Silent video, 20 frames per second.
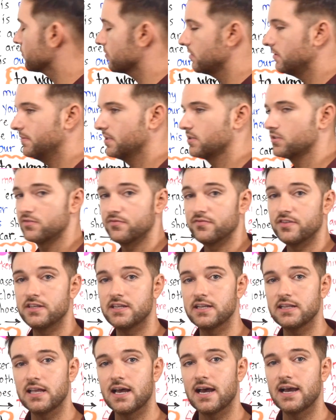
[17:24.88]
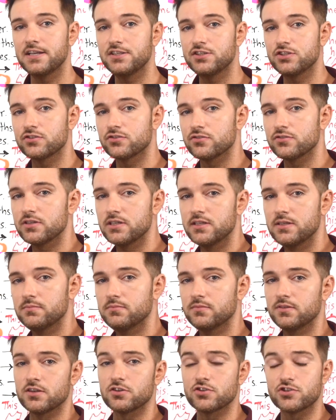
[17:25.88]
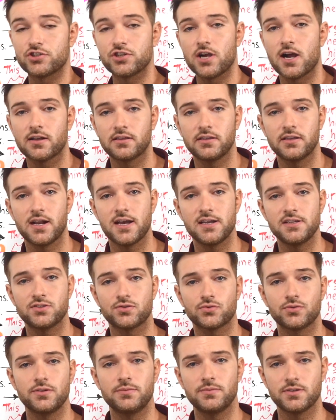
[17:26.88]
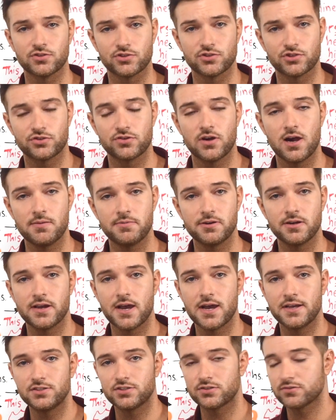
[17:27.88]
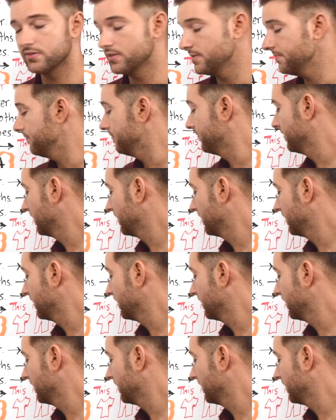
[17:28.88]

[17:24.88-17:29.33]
cream, there's vanilla ice cream, there's chocolate ice cream, there's strawberry ice cream.